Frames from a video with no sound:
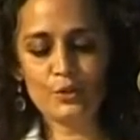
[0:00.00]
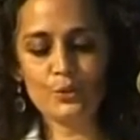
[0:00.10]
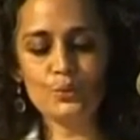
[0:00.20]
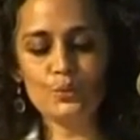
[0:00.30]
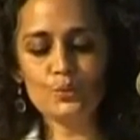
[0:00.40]

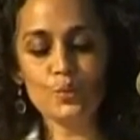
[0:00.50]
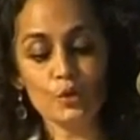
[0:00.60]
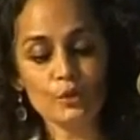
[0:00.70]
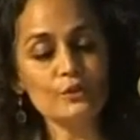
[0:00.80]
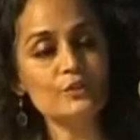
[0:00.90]

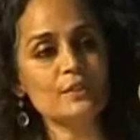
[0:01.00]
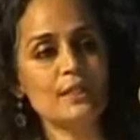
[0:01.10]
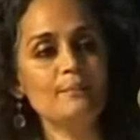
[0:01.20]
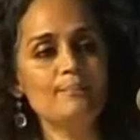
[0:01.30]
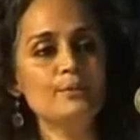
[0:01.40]
towards
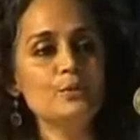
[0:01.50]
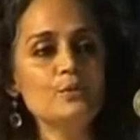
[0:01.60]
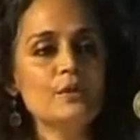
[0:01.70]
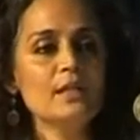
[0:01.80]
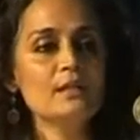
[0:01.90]

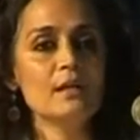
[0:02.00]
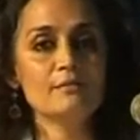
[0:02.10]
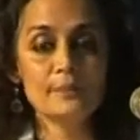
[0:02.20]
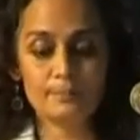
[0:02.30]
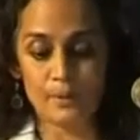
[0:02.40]
improving
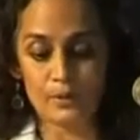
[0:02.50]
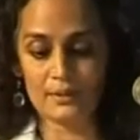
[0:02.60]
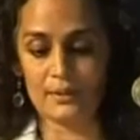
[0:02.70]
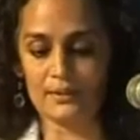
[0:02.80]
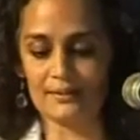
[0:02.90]
government
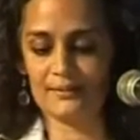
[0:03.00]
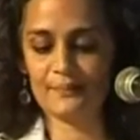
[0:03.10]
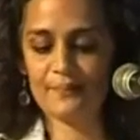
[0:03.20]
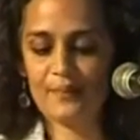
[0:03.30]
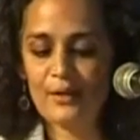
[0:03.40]
policies.
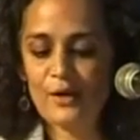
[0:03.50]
